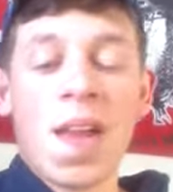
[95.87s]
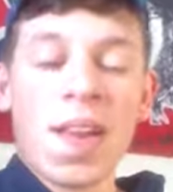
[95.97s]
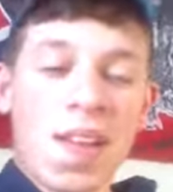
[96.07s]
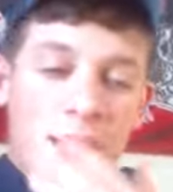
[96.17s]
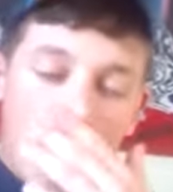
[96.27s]

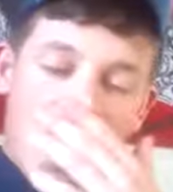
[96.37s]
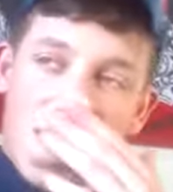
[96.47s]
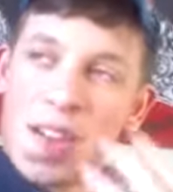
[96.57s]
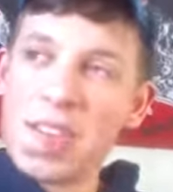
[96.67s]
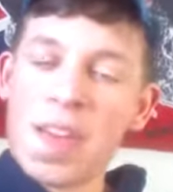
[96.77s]
like it
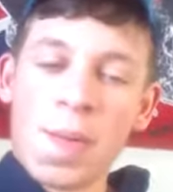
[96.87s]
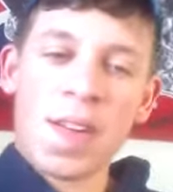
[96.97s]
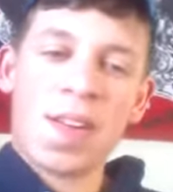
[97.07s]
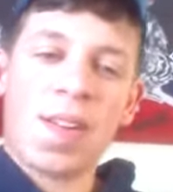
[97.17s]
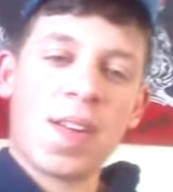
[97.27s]
because, I
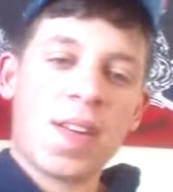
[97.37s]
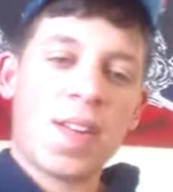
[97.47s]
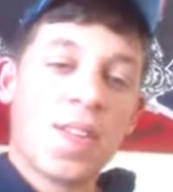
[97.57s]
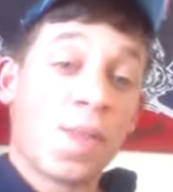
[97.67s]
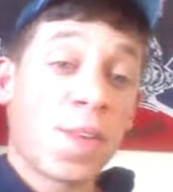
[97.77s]
mean,
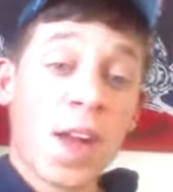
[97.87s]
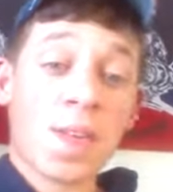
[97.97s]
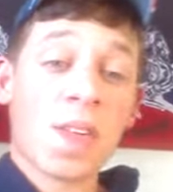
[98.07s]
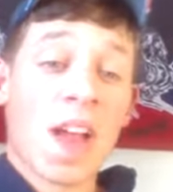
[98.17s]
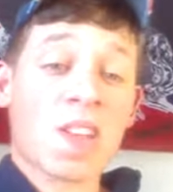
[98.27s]
the
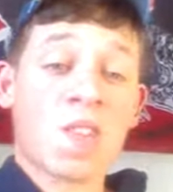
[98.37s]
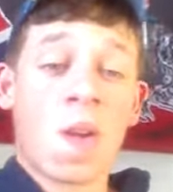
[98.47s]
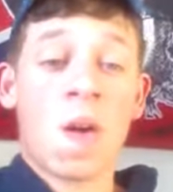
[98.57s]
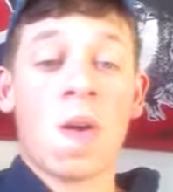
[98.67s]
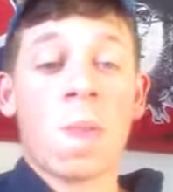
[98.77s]
flavor lasts
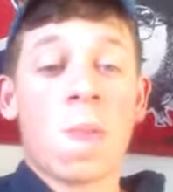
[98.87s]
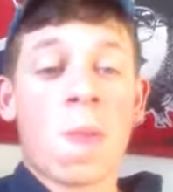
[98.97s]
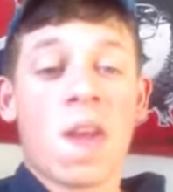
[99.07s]
long.